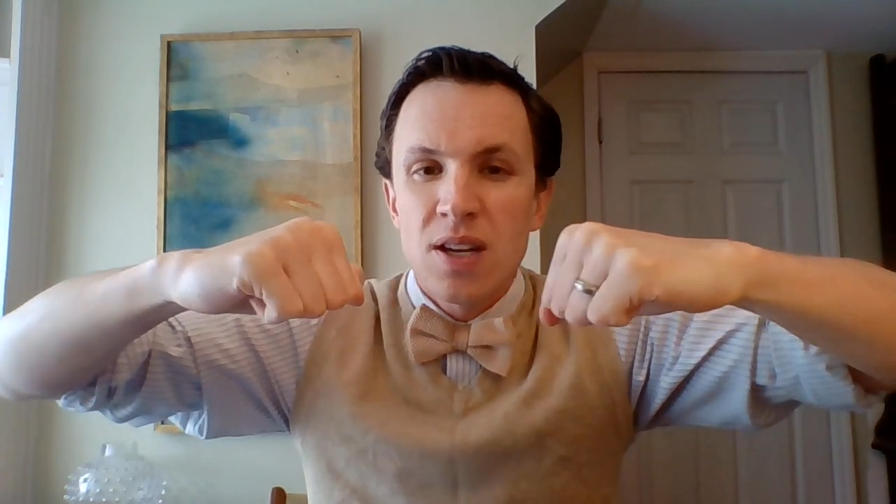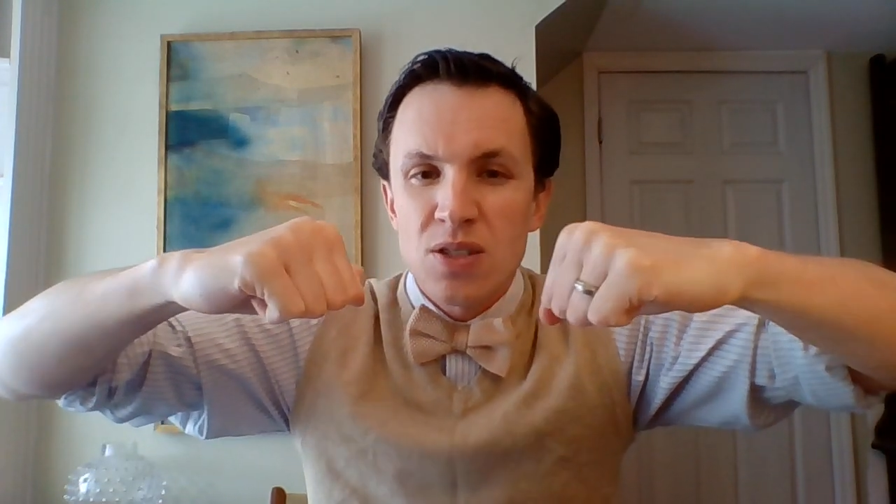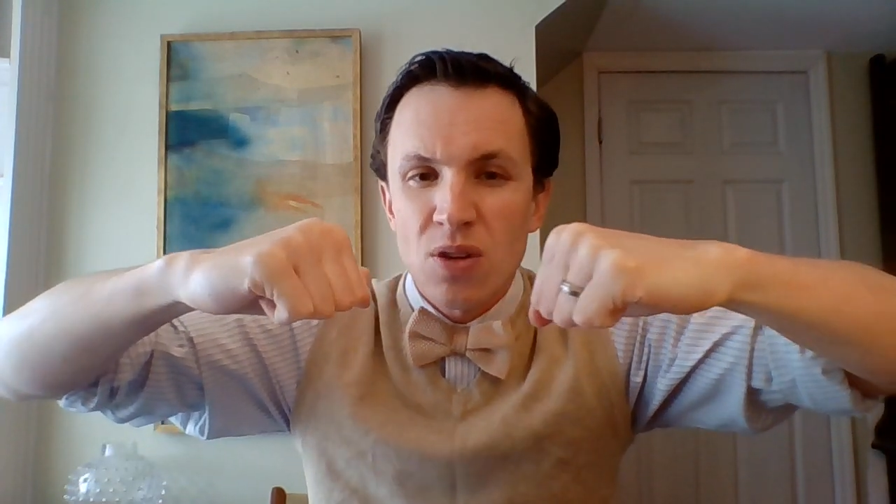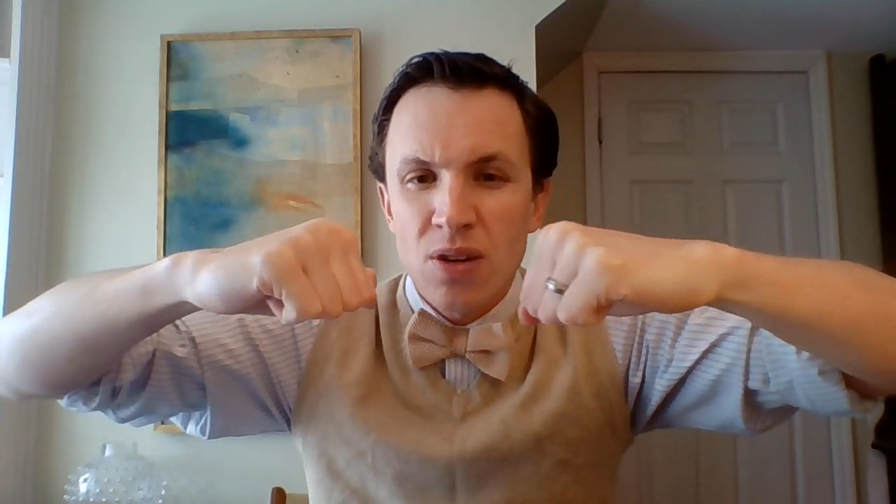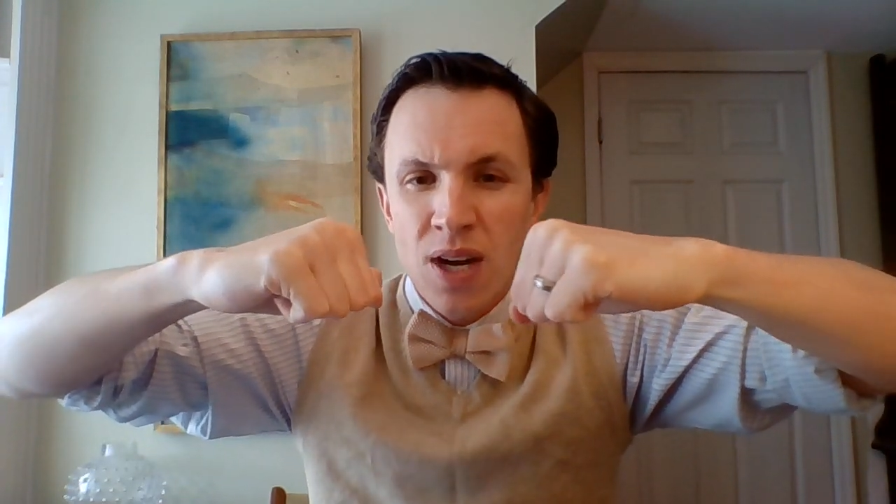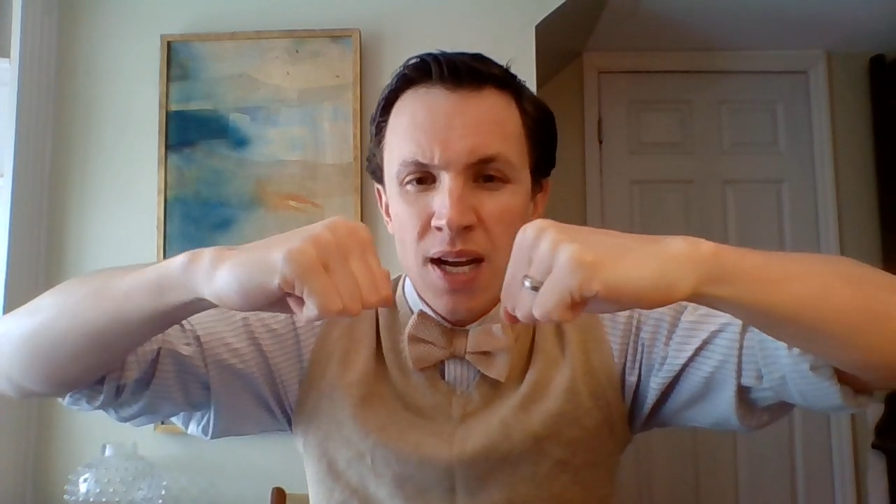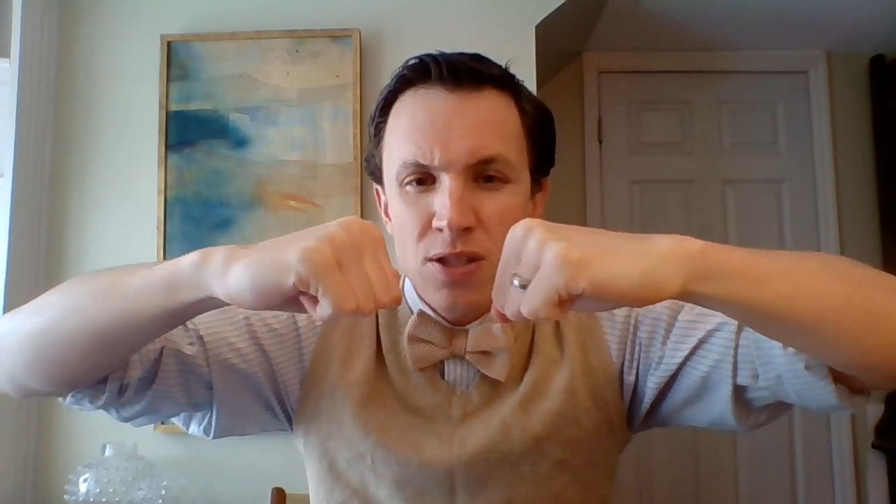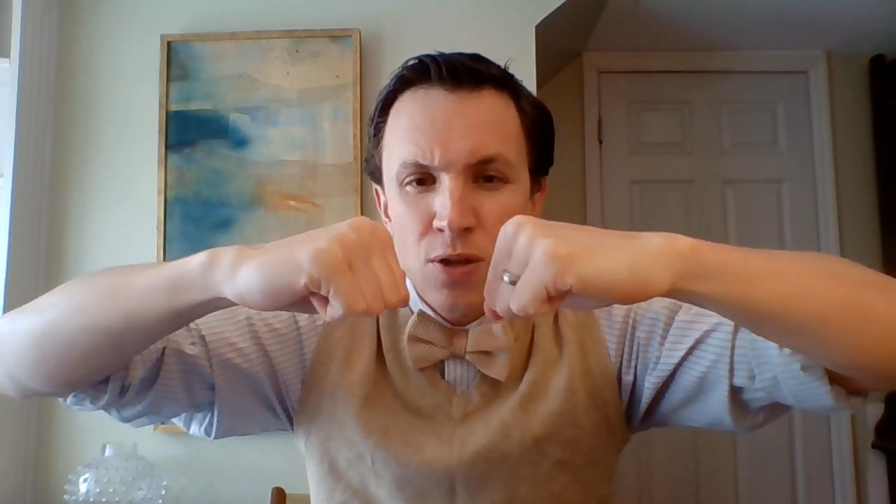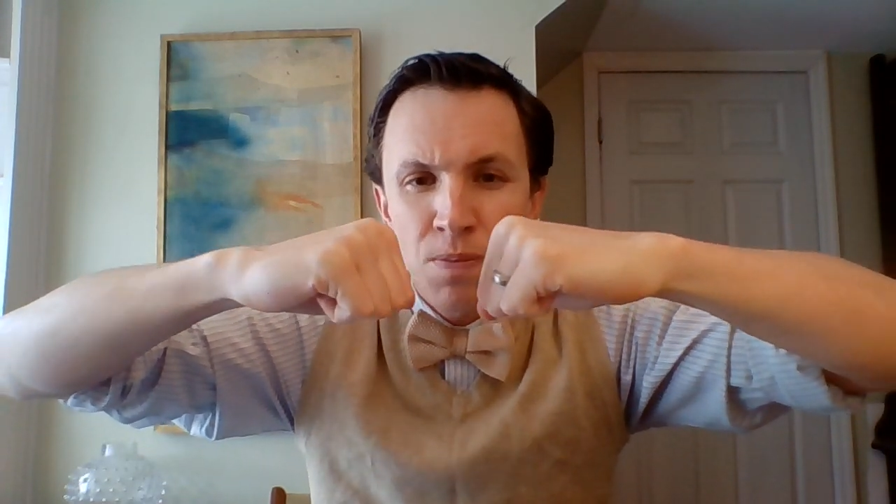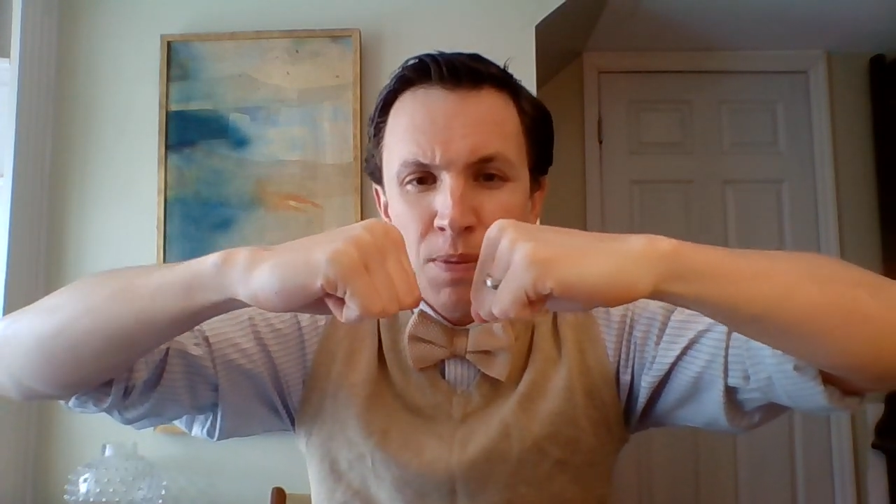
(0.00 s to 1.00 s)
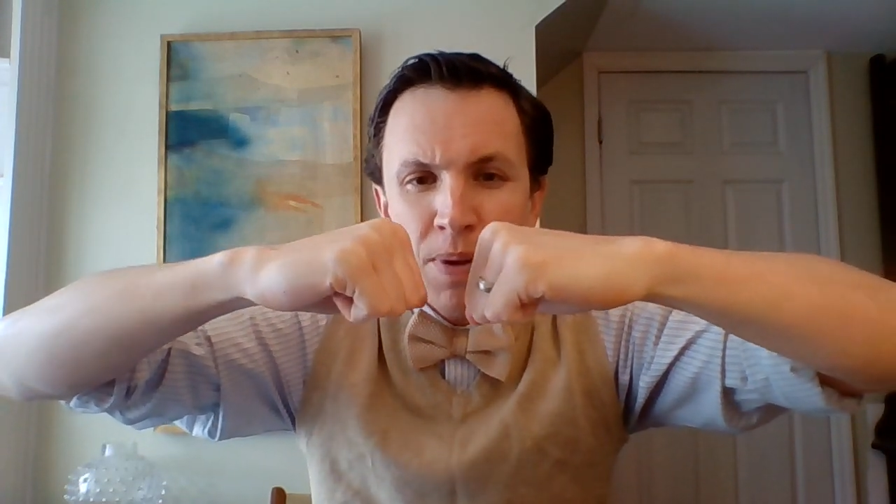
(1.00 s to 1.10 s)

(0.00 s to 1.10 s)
So they're not super